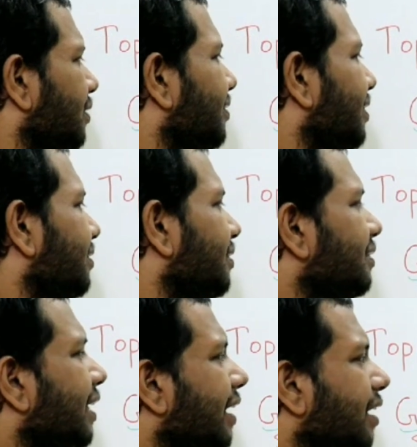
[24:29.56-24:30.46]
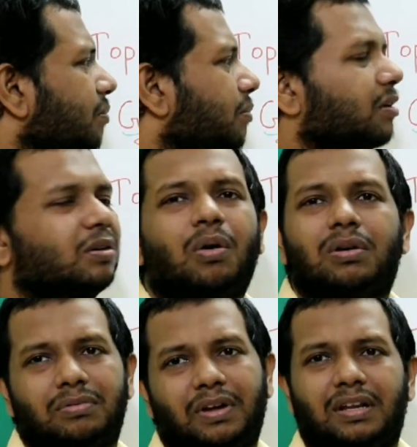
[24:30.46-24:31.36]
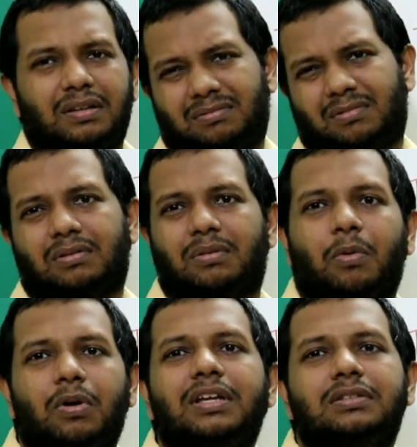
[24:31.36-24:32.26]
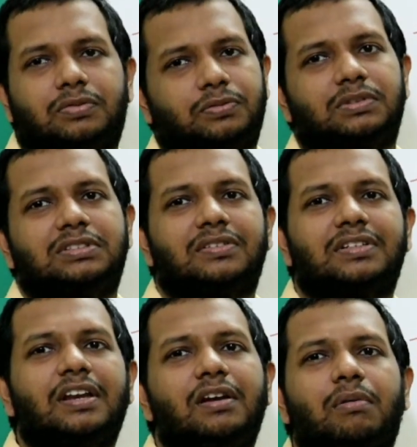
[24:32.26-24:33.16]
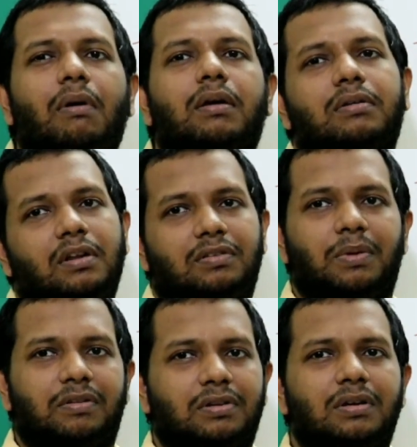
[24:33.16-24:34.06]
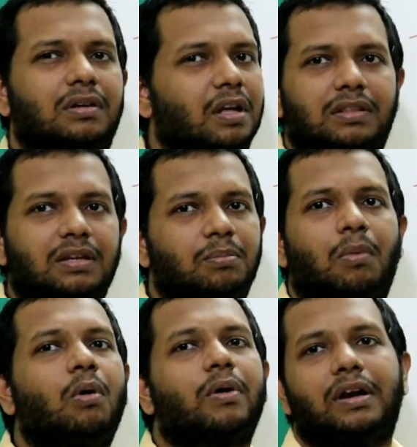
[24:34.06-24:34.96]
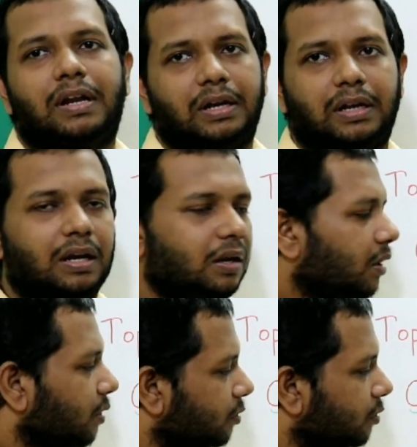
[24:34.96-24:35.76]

This is there, but not very, not only, just an introduction is mentioned, nothing more in detail.